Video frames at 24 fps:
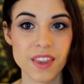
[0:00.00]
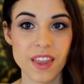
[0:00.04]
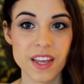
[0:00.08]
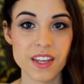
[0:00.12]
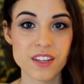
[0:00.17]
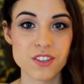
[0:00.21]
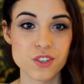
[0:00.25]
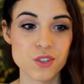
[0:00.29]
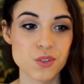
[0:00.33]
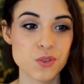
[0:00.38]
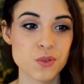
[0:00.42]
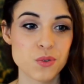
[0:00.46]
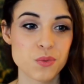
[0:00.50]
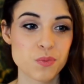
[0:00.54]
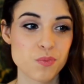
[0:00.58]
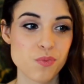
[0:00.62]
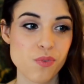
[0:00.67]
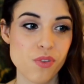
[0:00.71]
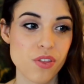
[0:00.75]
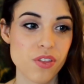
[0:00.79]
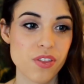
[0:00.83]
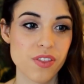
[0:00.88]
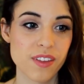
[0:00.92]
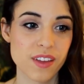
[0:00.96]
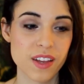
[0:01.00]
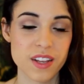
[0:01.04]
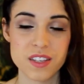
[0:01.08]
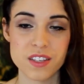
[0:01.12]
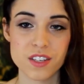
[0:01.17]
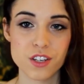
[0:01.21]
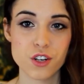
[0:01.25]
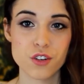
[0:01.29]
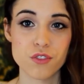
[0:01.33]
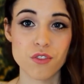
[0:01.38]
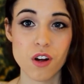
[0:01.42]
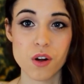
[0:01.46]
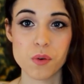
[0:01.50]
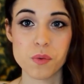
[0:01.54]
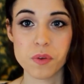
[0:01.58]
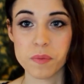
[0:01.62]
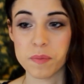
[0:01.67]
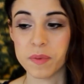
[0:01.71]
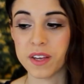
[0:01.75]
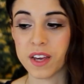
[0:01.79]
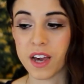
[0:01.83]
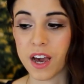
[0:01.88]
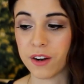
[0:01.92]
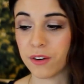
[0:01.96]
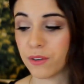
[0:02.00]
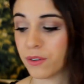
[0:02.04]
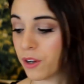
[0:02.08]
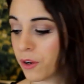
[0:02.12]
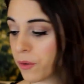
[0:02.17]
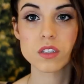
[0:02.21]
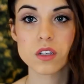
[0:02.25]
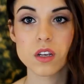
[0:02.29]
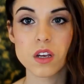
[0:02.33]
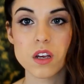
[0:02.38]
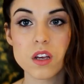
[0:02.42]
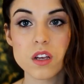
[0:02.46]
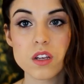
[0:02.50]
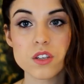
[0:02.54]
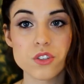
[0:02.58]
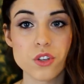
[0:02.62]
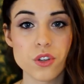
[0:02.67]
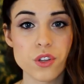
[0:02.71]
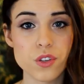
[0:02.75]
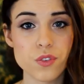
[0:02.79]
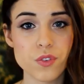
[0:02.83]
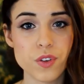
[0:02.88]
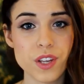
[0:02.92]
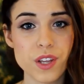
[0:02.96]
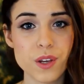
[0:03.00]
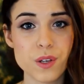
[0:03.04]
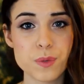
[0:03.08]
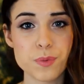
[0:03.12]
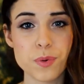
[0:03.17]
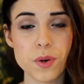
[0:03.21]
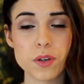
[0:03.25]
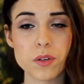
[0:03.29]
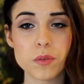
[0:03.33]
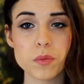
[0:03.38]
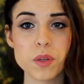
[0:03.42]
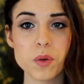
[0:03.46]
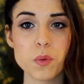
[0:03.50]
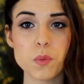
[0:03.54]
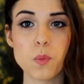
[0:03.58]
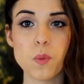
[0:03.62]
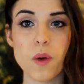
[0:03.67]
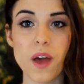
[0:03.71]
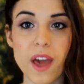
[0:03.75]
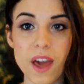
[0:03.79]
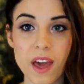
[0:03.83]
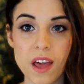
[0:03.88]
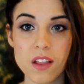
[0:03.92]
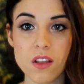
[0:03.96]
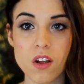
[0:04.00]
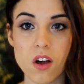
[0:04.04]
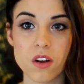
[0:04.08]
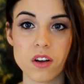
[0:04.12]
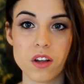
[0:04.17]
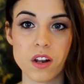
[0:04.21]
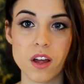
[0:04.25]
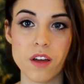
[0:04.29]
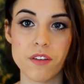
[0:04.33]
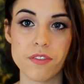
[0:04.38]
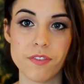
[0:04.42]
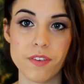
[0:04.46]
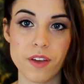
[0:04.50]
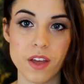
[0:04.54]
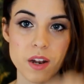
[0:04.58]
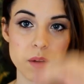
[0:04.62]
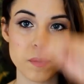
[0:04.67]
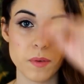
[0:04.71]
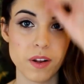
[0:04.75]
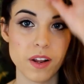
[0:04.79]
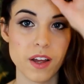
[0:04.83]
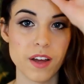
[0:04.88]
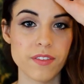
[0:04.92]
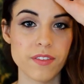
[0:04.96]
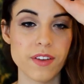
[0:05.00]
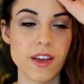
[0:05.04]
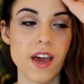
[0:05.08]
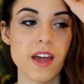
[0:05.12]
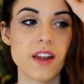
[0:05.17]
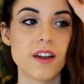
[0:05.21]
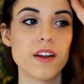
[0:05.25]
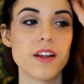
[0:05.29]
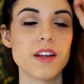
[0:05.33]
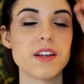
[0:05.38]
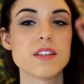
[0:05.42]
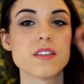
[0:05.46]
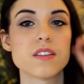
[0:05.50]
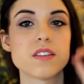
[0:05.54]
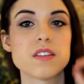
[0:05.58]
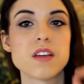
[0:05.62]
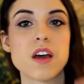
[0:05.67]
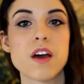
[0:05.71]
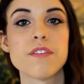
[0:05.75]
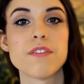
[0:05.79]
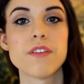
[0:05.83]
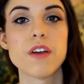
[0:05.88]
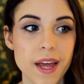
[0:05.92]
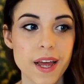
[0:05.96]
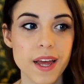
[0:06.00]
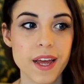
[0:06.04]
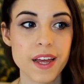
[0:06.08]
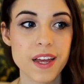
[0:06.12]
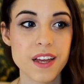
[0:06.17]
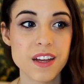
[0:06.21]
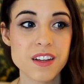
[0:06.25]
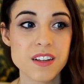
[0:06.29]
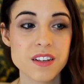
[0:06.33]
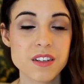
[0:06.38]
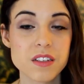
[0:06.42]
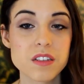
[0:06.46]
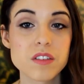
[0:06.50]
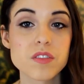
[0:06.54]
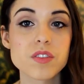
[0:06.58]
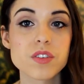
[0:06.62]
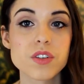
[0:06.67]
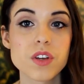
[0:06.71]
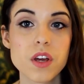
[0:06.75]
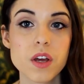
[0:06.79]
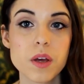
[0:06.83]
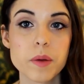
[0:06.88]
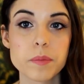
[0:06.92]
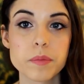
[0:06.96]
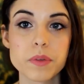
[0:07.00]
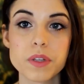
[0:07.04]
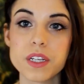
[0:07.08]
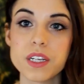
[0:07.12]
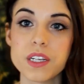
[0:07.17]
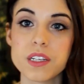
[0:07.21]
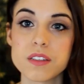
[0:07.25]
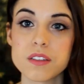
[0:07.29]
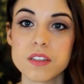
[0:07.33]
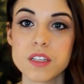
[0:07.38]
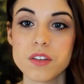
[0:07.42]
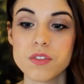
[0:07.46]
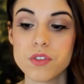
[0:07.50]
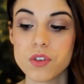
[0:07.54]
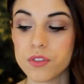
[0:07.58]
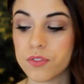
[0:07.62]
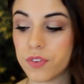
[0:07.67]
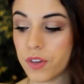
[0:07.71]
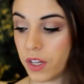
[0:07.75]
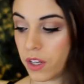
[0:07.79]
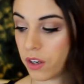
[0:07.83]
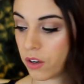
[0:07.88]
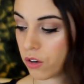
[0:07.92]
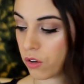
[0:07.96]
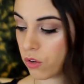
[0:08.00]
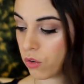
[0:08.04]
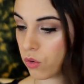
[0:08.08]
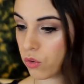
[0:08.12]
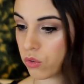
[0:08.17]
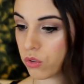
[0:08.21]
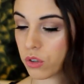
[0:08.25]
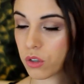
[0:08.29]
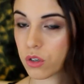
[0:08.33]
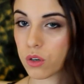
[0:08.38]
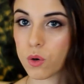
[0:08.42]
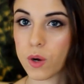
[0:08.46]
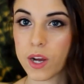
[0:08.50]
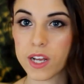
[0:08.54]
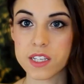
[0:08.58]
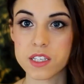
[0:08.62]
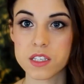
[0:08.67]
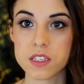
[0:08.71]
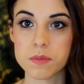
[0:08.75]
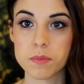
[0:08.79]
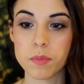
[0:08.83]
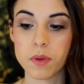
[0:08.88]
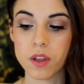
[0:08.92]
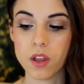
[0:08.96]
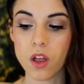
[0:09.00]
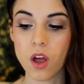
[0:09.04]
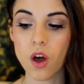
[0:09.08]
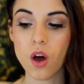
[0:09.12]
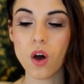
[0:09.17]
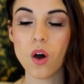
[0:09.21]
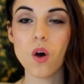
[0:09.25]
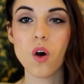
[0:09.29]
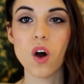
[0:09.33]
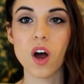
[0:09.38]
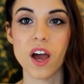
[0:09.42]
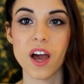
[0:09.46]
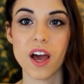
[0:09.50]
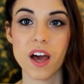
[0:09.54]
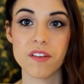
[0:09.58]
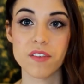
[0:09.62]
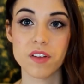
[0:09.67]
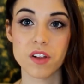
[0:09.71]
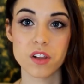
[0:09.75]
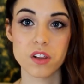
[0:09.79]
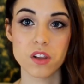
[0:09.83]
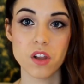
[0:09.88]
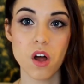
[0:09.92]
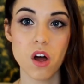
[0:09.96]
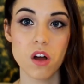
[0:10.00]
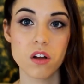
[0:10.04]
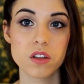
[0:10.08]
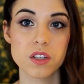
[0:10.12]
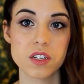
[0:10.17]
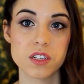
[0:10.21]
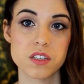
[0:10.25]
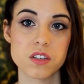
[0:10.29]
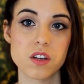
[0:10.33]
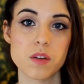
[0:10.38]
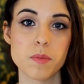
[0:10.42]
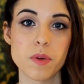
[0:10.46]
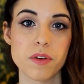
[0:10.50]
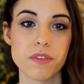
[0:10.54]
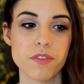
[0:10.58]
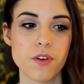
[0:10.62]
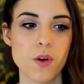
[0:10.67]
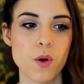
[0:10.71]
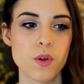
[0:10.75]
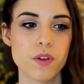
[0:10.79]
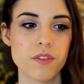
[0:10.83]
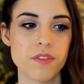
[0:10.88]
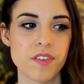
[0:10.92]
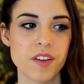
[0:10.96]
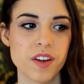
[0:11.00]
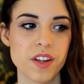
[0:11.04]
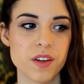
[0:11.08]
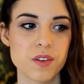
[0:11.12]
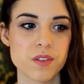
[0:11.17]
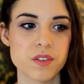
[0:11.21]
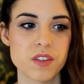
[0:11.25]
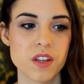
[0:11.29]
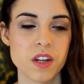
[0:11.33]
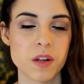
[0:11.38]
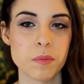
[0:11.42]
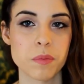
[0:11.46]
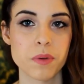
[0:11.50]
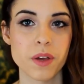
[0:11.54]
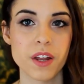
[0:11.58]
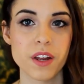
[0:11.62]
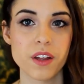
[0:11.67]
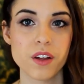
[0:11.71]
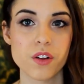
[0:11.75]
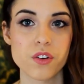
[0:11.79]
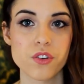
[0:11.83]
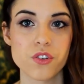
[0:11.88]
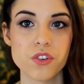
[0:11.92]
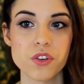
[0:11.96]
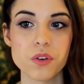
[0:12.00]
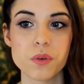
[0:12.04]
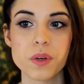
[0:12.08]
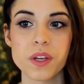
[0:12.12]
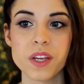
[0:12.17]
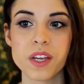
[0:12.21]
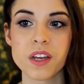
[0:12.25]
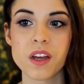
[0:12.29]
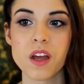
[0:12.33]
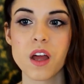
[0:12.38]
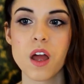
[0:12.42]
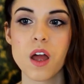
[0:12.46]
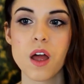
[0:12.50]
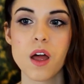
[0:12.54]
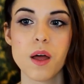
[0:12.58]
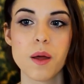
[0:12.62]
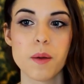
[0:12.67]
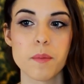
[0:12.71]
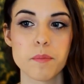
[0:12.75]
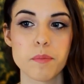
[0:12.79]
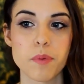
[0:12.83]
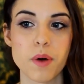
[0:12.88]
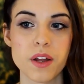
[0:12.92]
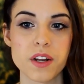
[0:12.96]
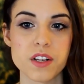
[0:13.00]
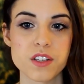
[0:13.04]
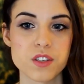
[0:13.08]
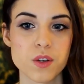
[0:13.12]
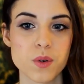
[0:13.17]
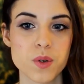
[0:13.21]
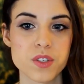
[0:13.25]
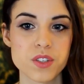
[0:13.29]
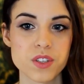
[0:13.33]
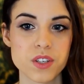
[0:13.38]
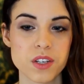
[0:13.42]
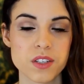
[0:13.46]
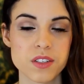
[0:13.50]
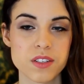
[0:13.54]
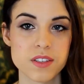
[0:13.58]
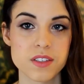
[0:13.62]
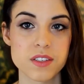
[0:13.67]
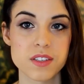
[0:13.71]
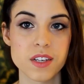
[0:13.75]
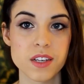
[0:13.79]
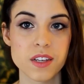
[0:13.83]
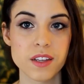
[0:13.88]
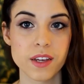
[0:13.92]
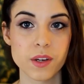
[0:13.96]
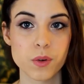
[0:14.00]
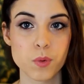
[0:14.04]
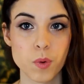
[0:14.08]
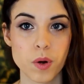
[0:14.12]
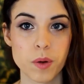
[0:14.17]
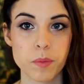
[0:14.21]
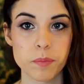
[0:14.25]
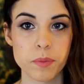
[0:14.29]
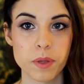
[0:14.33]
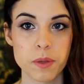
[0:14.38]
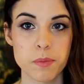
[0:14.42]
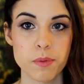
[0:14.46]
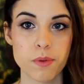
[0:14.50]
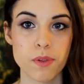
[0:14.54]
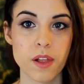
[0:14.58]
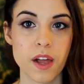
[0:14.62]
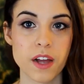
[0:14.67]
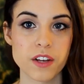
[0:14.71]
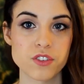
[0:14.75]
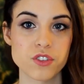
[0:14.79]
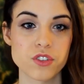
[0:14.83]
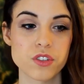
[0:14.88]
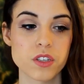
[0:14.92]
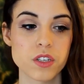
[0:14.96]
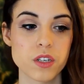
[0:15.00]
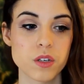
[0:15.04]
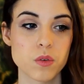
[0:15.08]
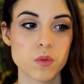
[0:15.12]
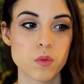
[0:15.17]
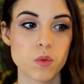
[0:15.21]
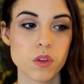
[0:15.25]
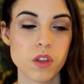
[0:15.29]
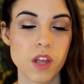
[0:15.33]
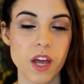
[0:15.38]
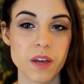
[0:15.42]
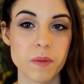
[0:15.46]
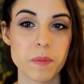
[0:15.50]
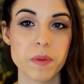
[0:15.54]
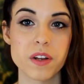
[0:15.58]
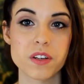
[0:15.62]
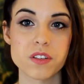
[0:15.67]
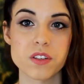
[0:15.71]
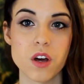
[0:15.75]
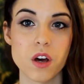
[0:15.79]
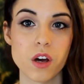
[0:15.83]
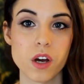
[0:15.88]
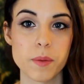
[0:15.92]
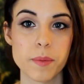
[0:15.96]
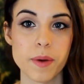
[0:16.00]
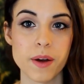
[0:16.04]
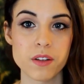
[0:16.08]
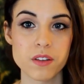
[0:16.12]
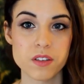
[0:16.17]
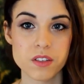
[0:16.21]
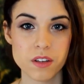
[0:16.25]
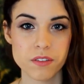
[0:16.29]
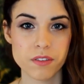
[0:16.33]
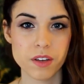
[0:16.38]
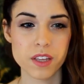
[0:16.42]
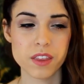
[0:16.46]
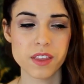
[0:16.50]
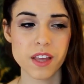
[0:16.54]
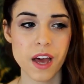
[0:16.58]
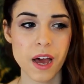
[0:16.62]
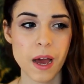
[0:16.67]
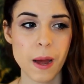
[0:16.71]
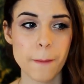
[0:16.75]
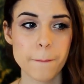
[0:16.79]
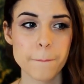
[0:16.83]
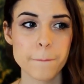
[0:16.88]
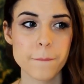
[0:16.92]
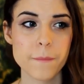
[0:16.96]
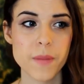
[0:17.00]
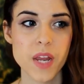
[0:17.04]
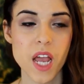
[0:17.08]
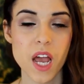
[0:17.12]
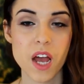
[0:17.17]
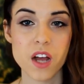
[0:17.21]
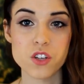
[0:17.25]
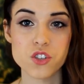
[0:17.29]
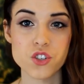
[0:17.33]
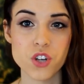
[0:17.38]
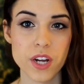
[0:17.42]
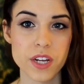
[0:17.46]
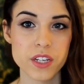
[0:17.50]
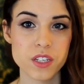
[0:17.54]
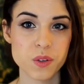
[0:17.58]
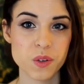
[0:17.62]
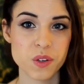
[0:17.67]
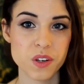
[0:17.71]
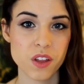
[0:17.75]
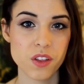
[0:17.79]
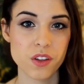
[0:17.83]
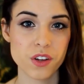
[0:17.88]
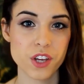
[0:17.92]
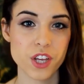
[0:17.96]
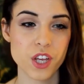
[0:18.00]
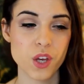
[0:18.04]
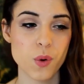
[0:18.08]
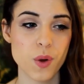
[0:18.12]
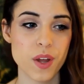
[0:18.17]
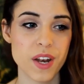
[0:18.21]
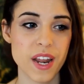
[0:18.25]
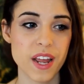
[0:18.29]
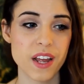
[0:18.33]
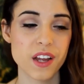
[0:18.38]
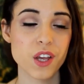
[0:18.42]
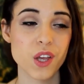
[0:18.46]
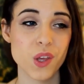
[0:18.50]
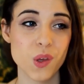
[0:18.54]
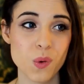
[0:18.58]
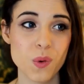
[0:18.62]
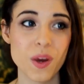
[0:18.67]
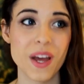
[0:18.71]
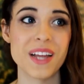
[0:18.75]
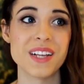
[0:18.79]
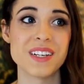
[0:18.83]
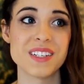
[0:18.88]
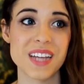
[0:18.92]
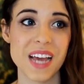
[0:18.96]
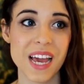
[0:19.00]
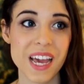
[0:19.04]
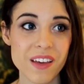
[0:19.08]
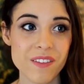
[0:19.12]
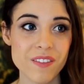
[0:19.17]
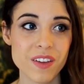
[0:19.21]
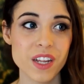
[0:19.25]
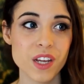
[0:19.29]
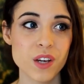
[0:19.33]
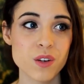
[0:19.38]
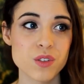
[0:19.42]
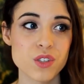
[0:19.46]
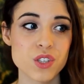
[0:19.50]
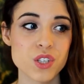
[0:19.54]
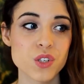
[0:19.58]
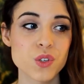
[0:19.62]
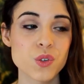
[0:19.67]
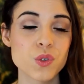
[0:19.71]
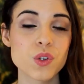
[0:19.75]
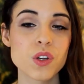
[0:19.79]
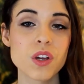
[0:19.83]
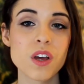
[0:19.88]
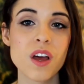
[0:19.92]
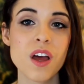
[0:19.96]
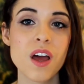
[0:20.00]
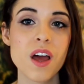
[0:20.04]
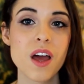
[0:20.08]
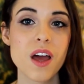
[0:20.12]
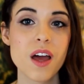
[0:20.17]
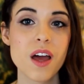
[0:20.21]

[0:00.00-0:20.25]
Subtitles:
things you consider wrong with me. I don't know. So this video is probably way long enough, and have to edit it and stuff. And please leave your video requests below. I have a long list on my phone of videos that I'm planning on doing, but it's always good to see like what people actually would like me to talk about and stuff like that. I'll try and do another Q&A video soon.